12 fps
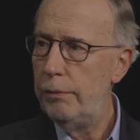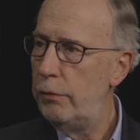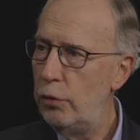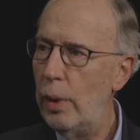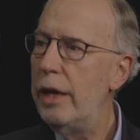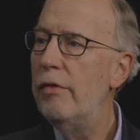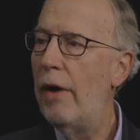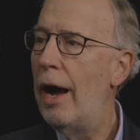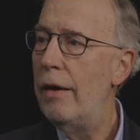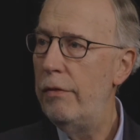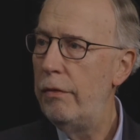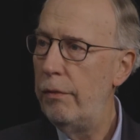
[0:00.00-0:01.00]

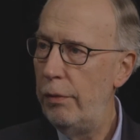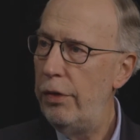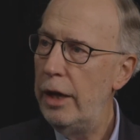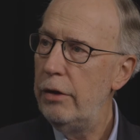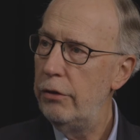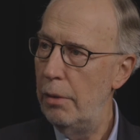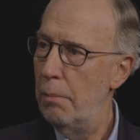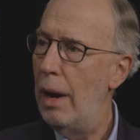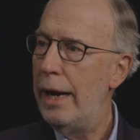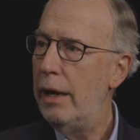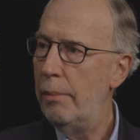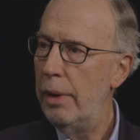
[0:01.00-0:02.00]
25 things that
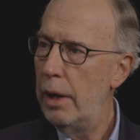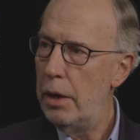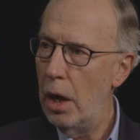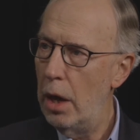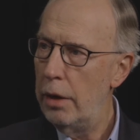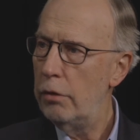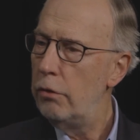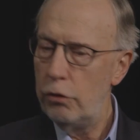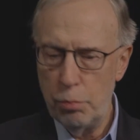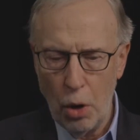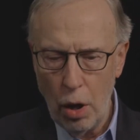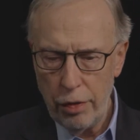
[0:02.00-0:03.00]
might have been done,
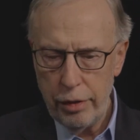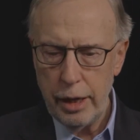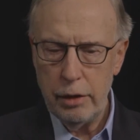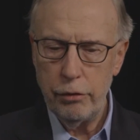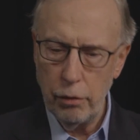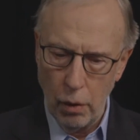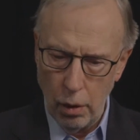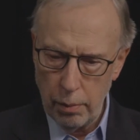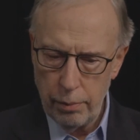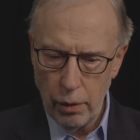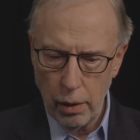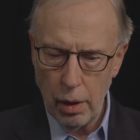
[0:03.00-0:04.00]
small things or
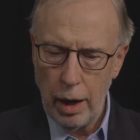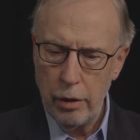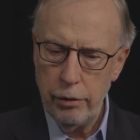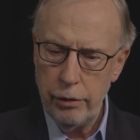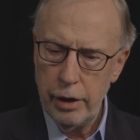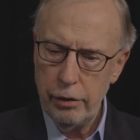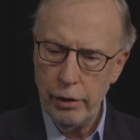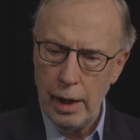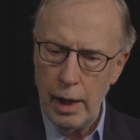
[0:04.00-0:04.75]
large things.